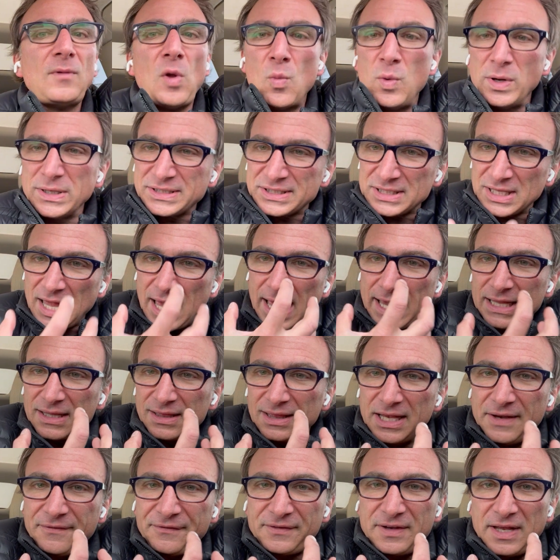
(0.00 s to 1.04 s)
was like
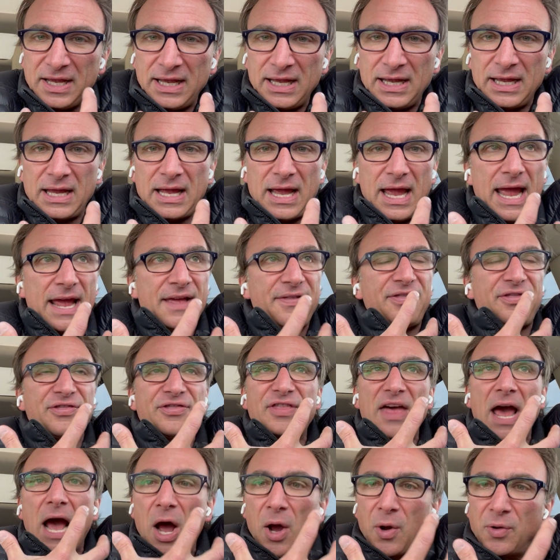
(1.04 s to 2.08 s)
lifting a
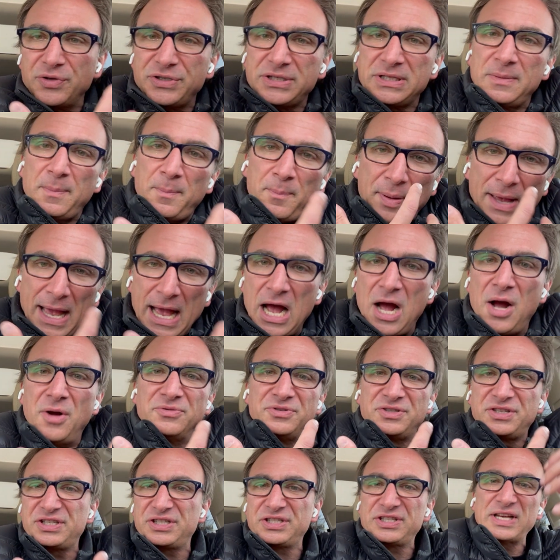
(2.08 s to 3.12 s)
thousand
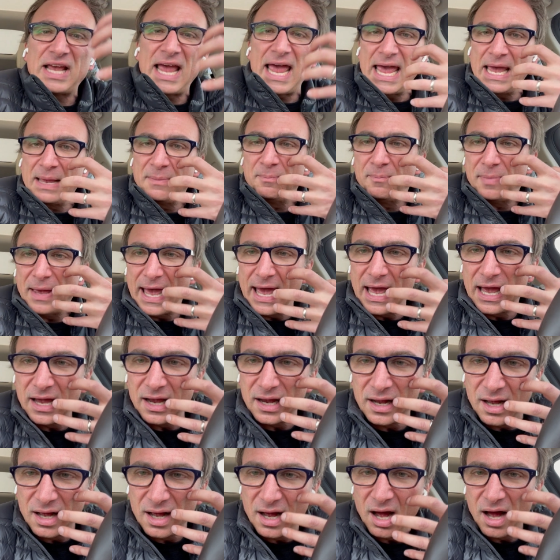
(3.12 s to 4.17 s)
pound
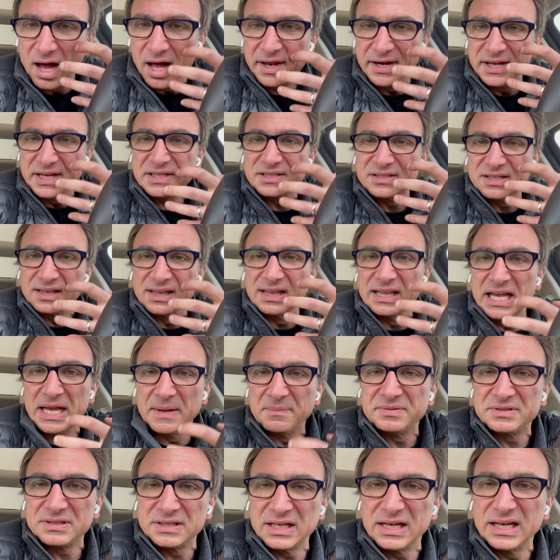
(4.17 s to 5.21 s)
sandbag on his
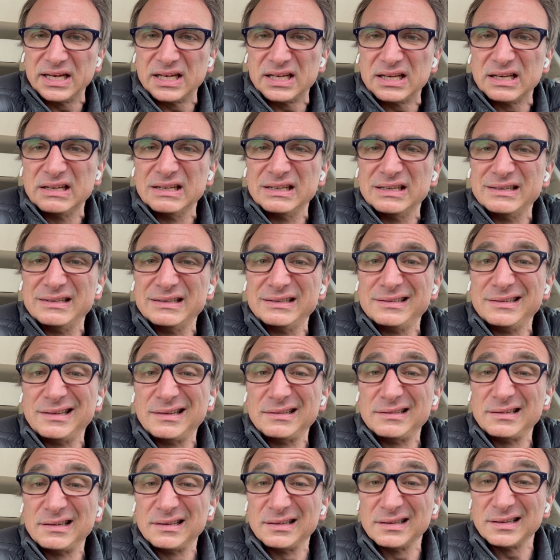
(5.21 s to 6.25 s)
lips. Like
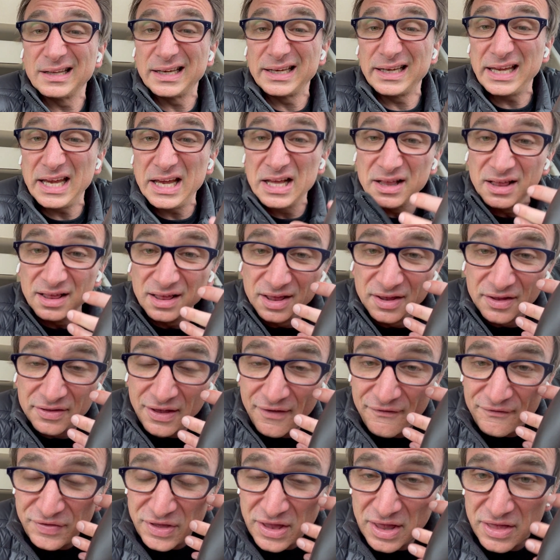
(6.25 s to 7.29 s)
like it,
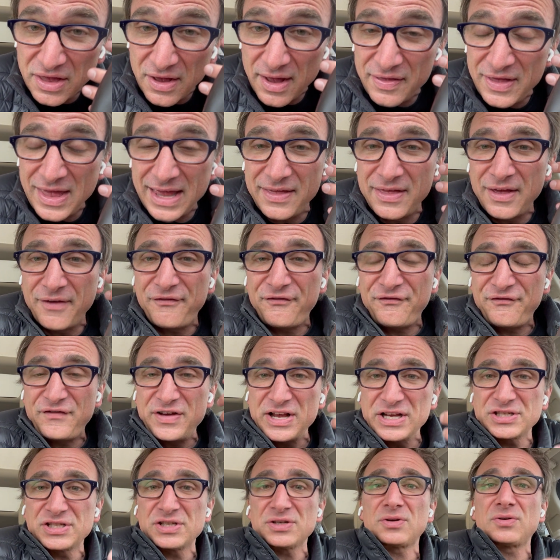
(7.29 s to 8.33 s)
the, the, the, the
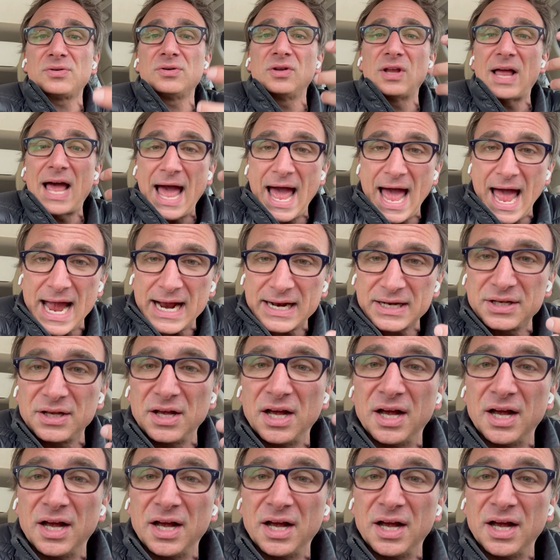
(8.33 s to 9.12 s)
physical act